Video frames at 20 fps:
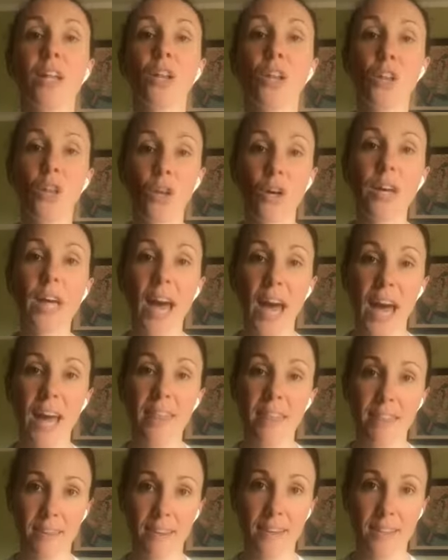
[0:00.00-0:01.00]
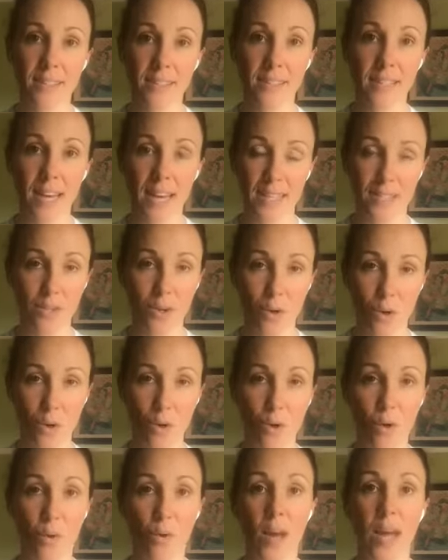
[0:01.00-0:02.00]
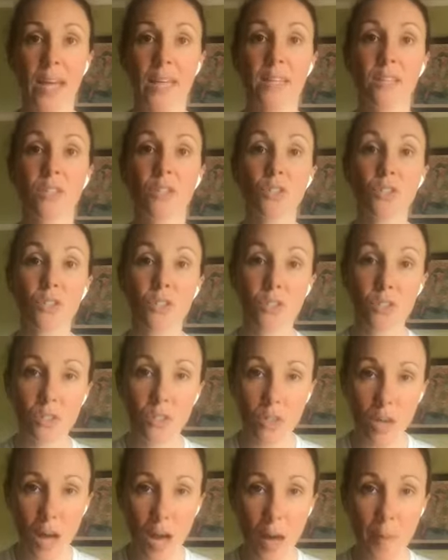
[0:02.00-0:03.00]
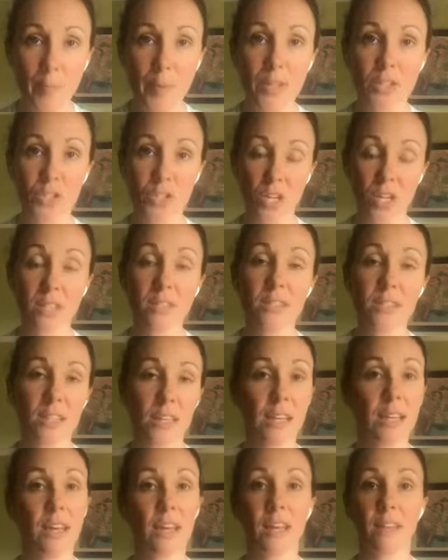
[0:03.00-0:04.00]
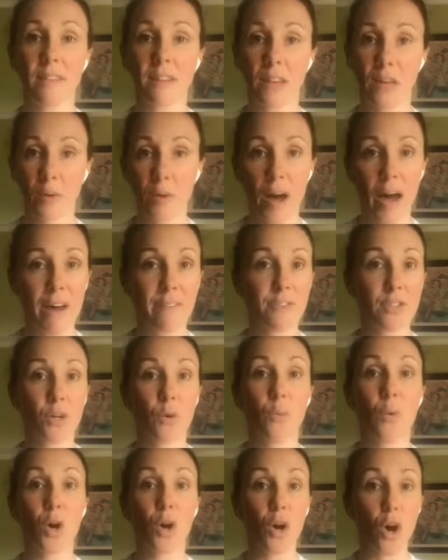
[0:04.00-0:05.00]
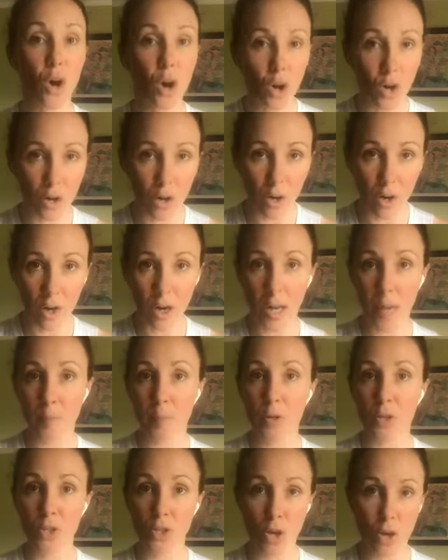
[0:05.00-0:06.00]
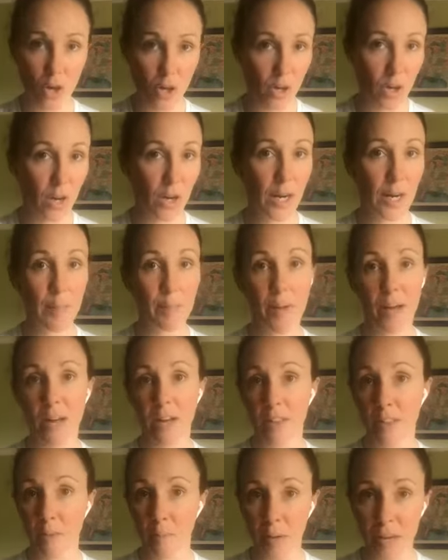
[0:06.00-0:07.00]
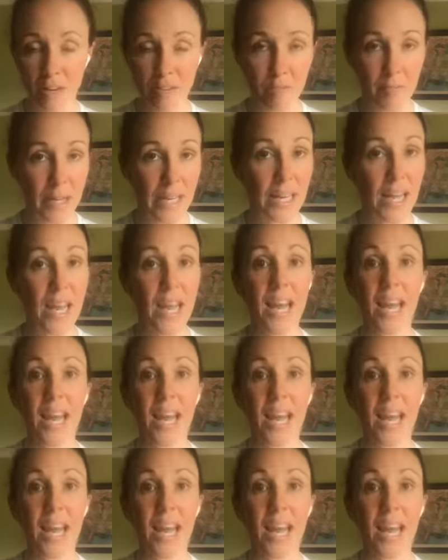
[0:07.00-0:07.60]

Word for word: Look at things as a whole and stop just thinking that you have to work harder and push harder and pound the pavement